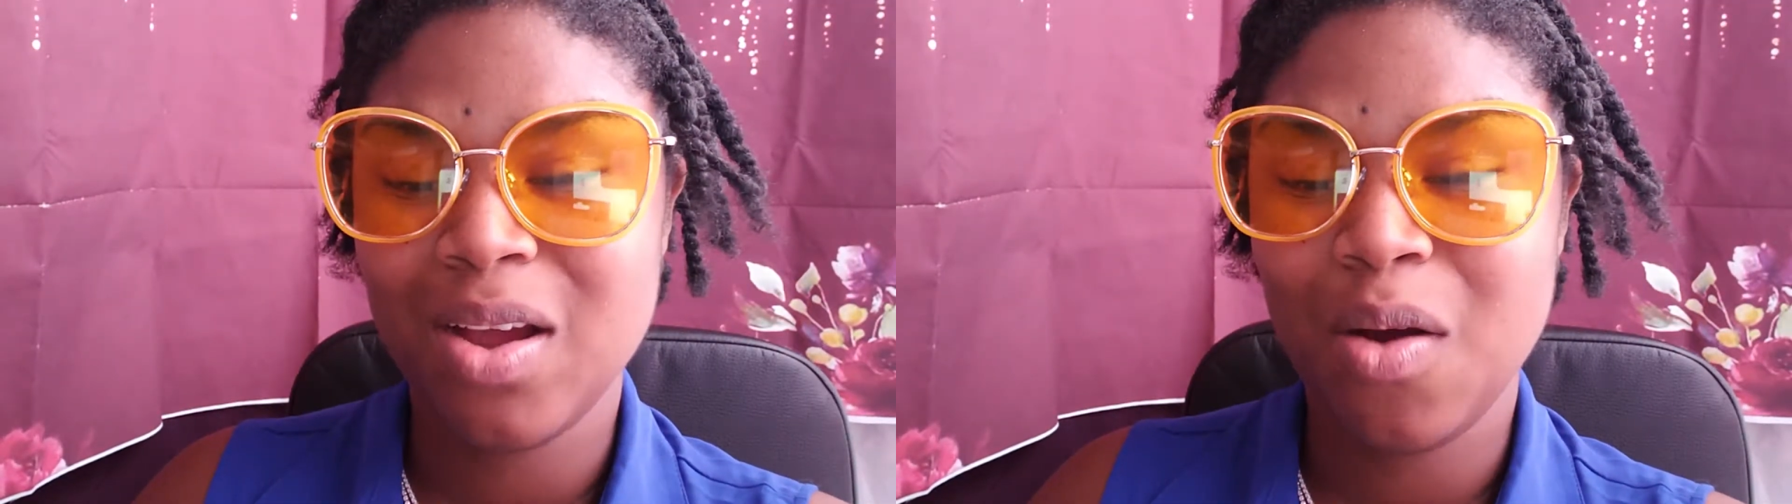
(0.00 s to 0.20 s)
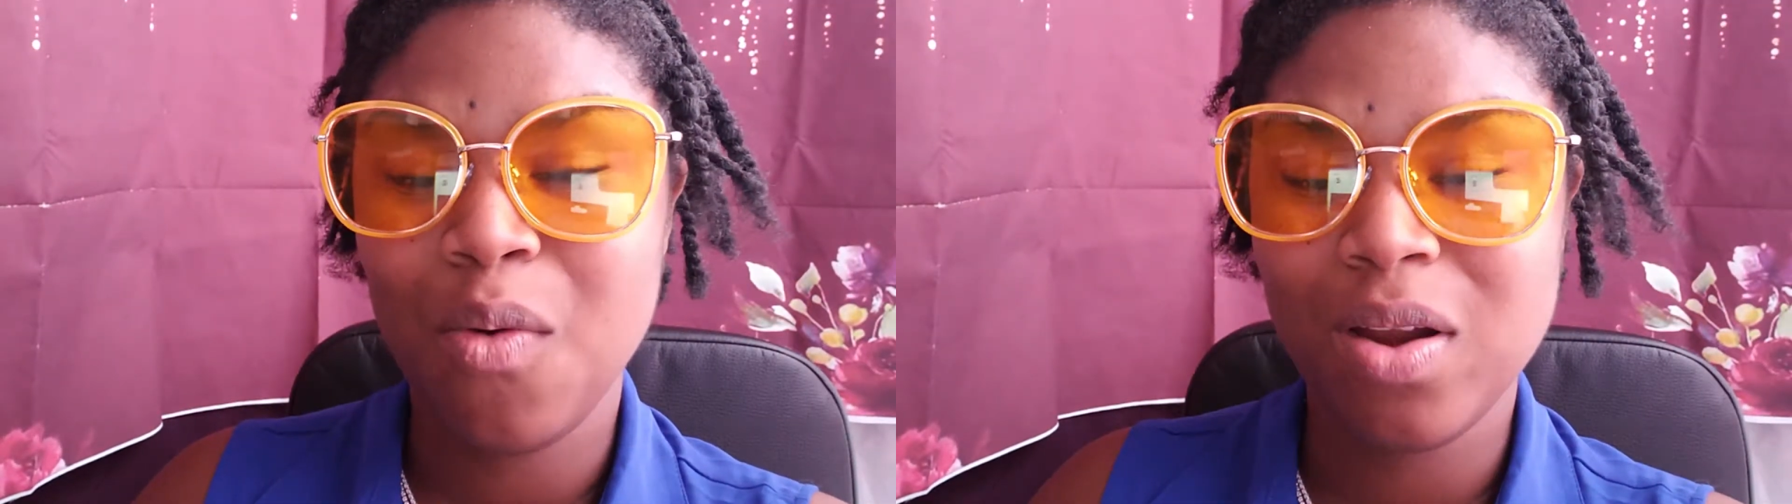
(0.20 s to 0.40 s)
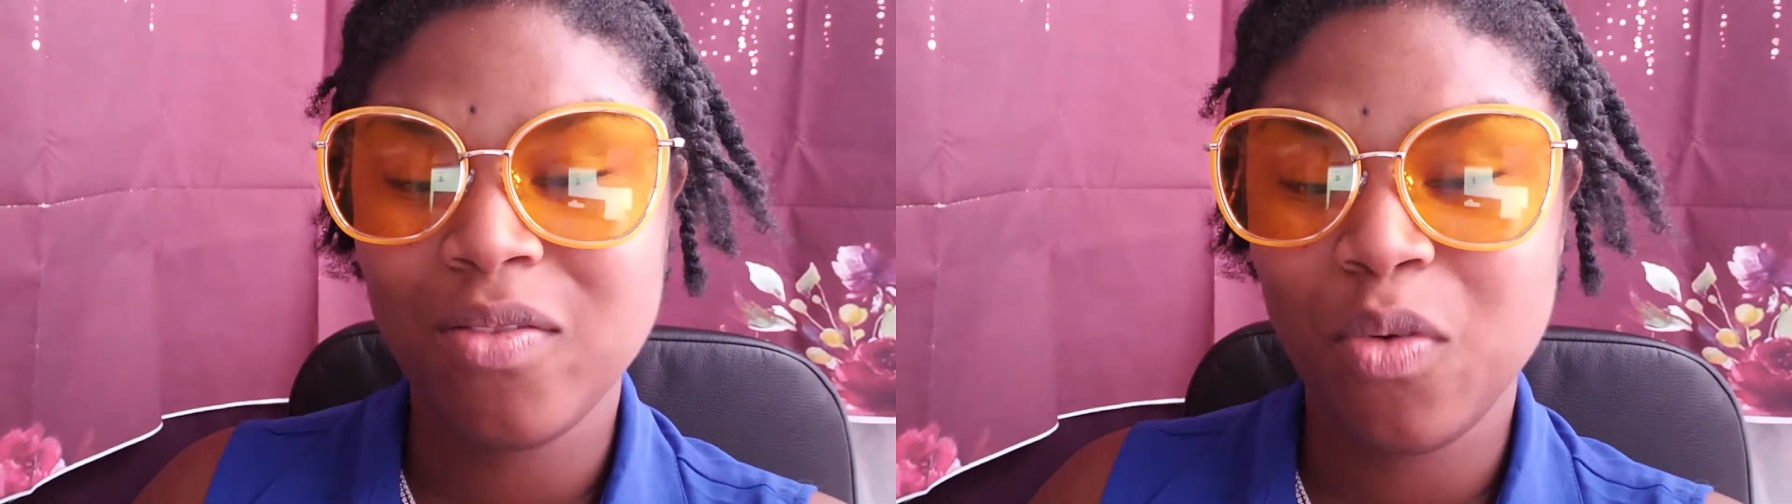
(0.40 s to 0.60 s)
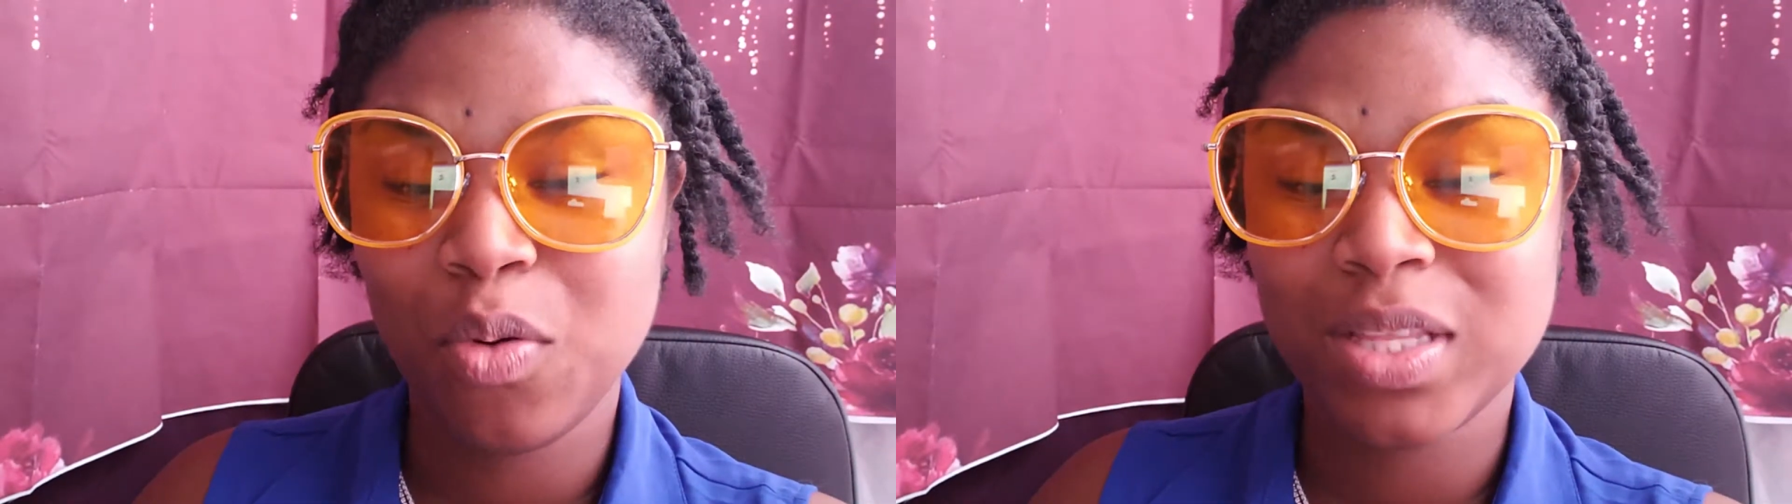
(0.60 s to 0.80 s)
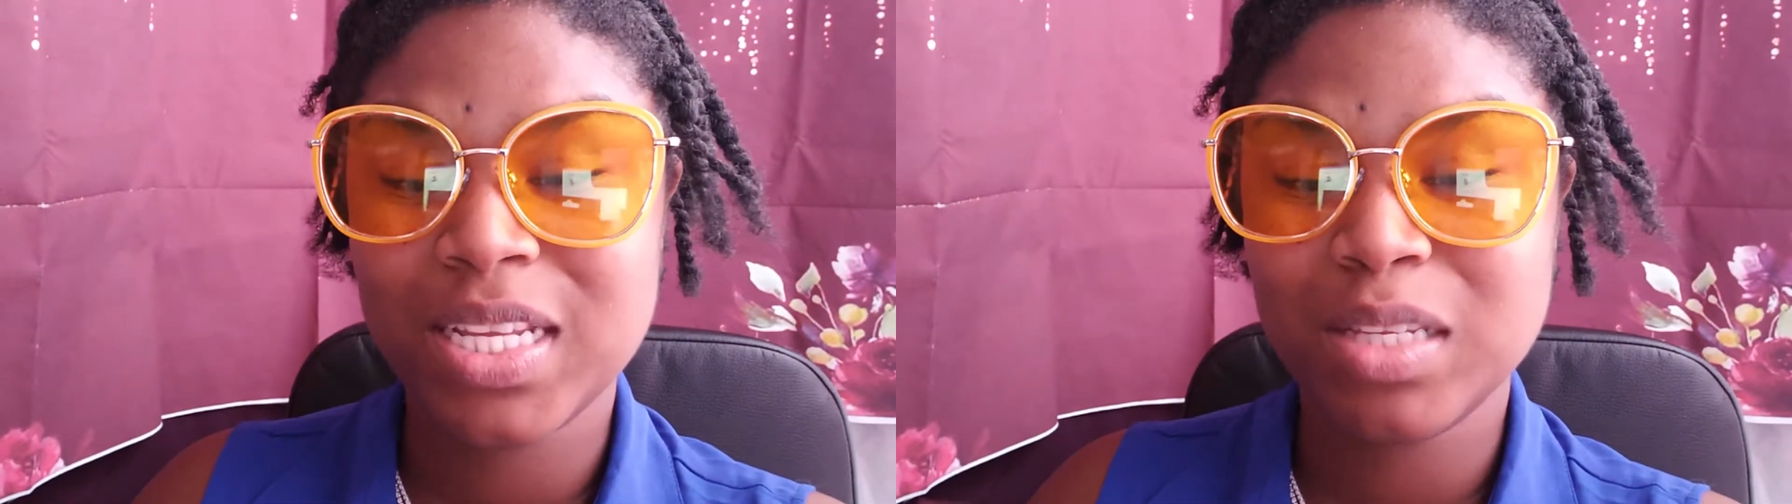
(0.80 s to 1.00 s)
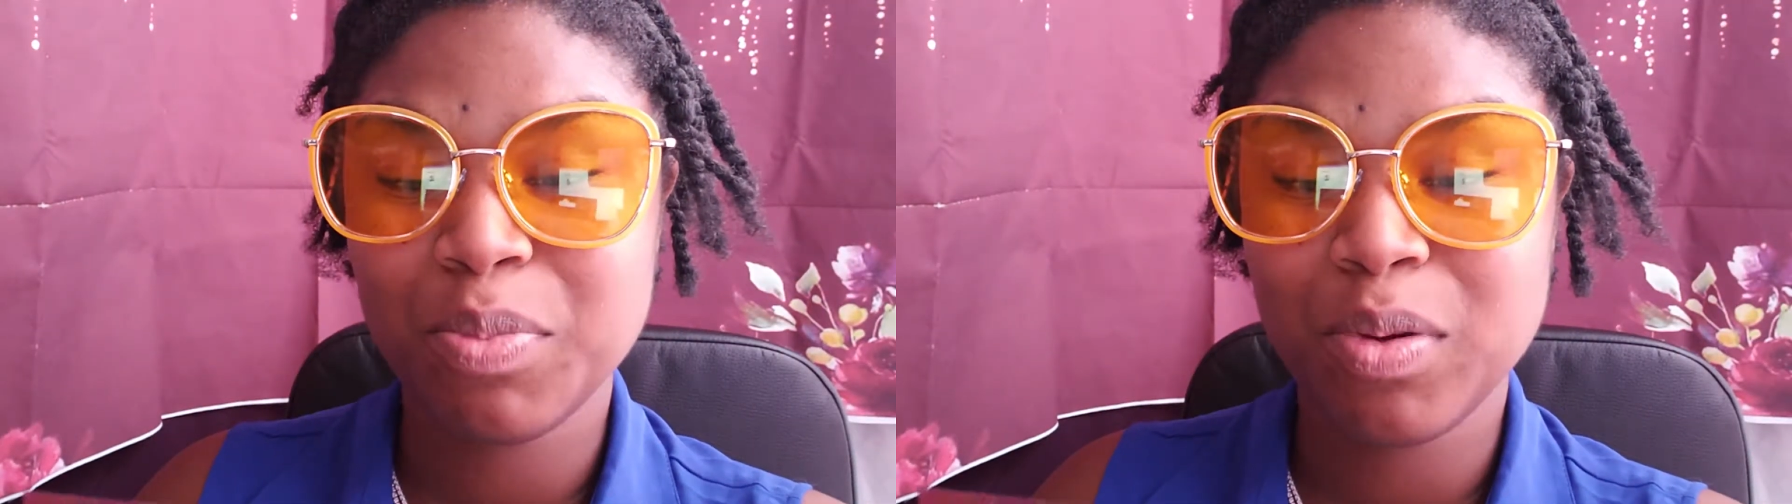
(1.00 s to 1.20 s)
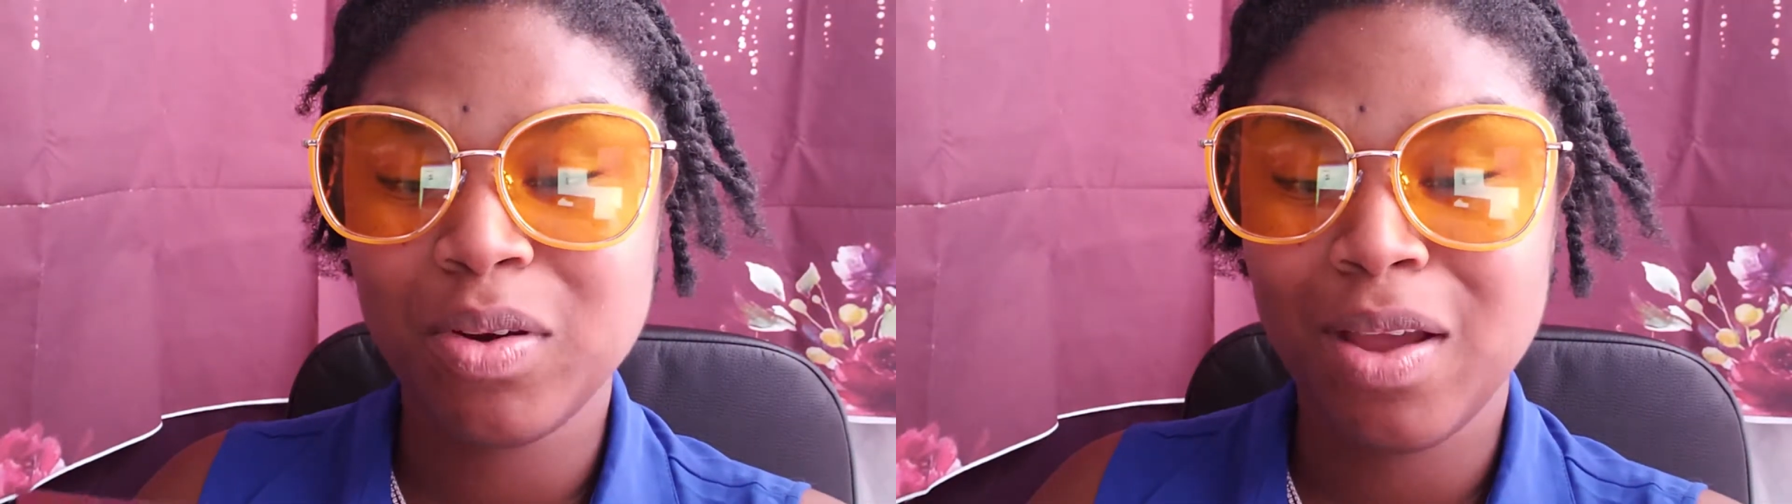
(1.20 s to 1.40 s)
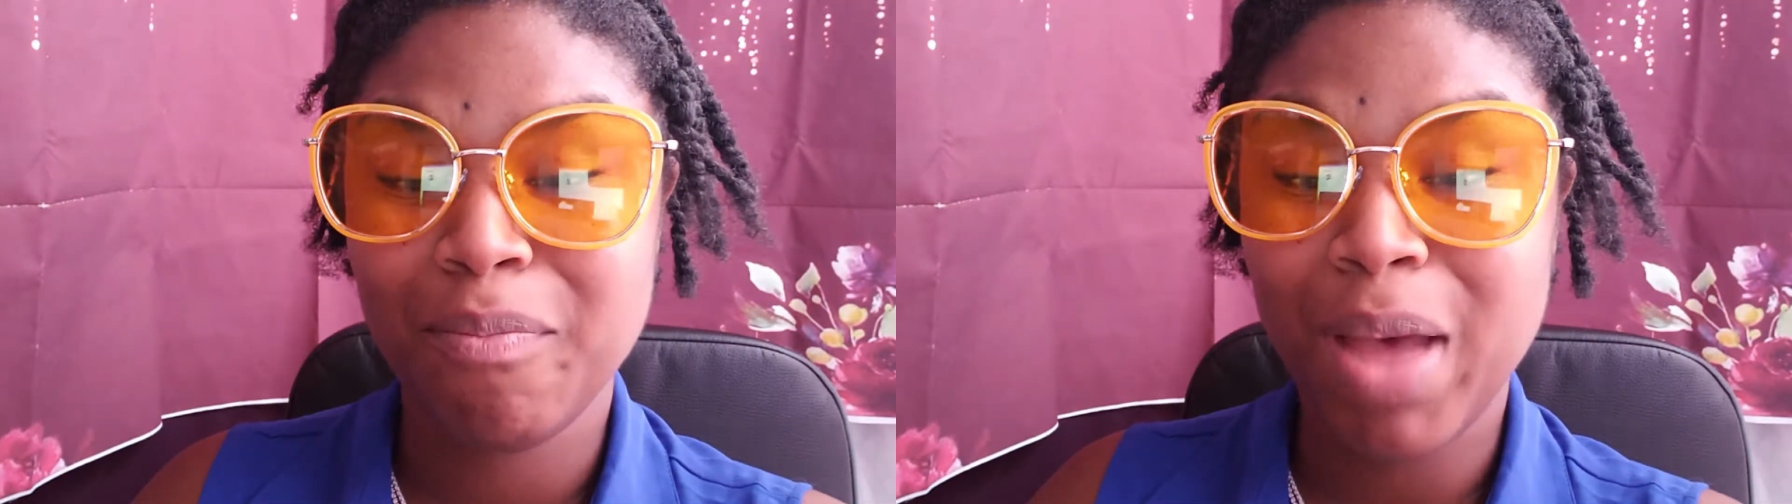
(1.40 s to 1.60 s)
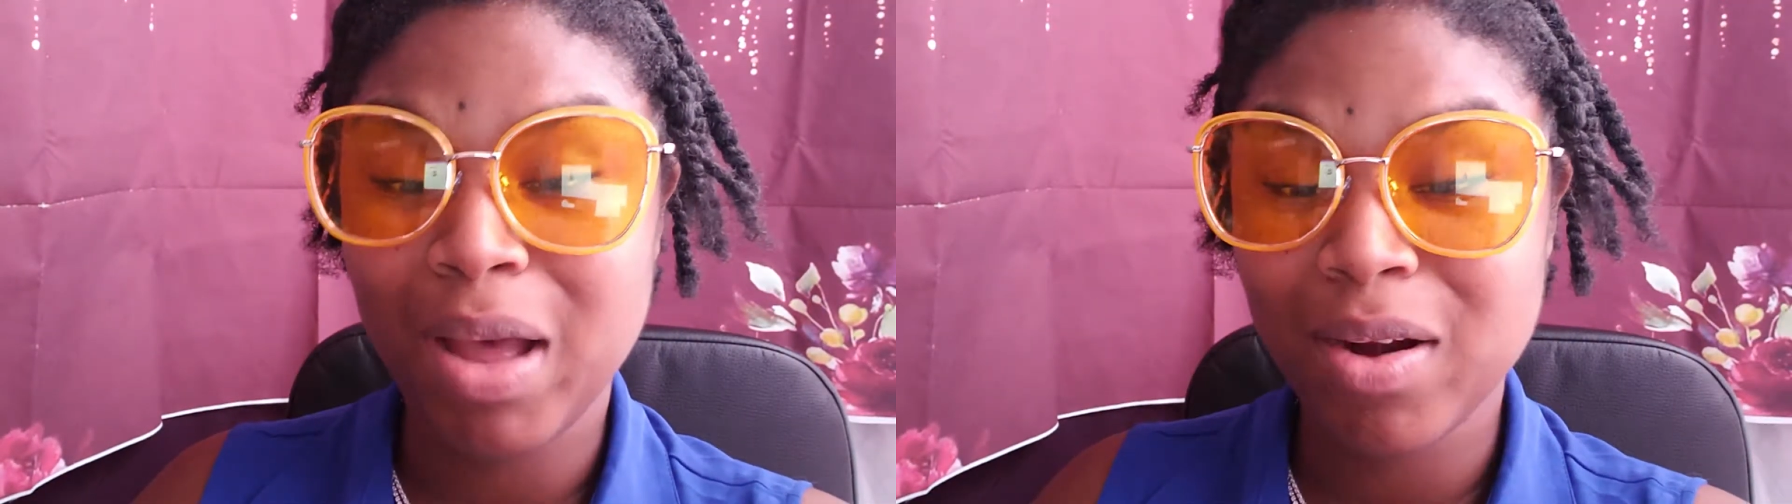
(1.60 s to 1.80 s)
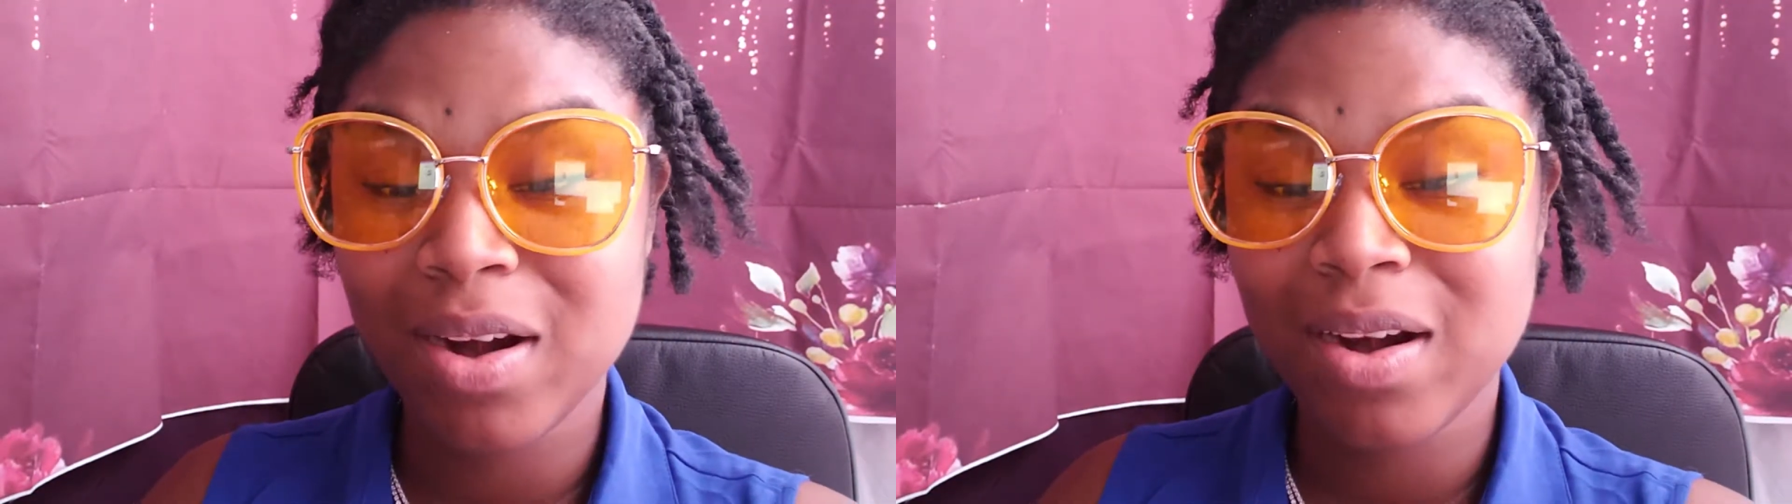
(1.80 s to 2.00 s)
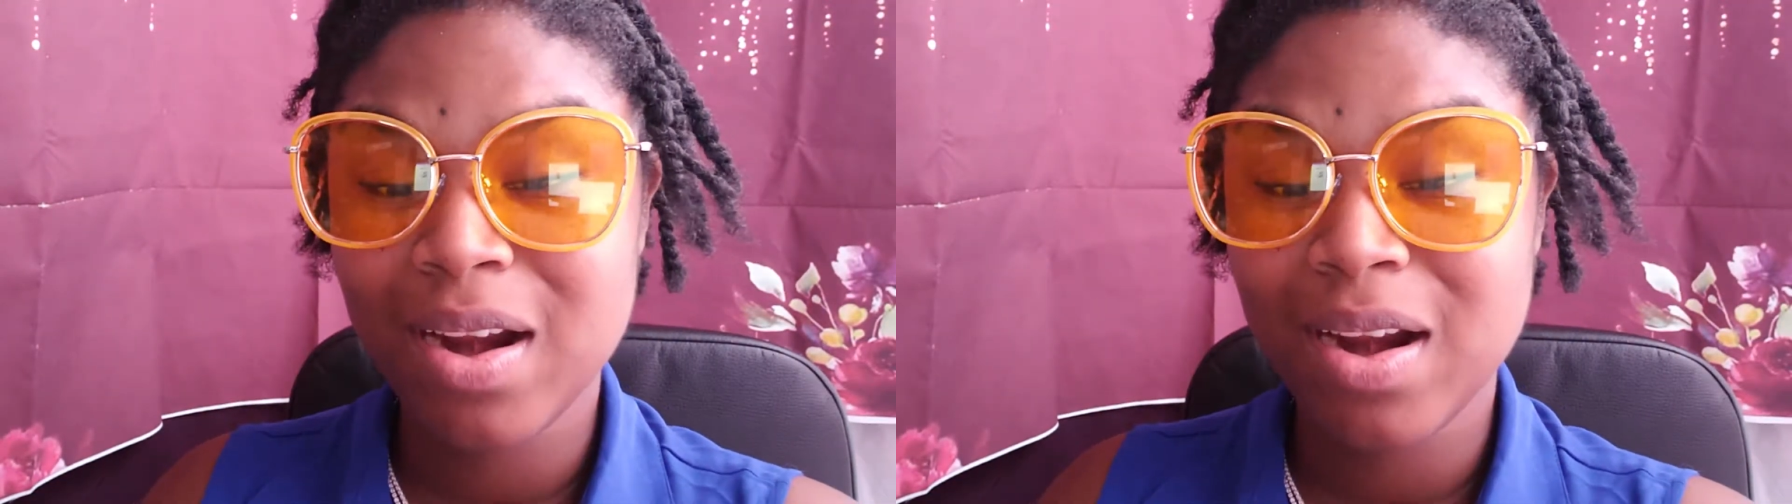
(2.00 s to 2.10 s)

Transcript: a 1/4 teaspoon of powder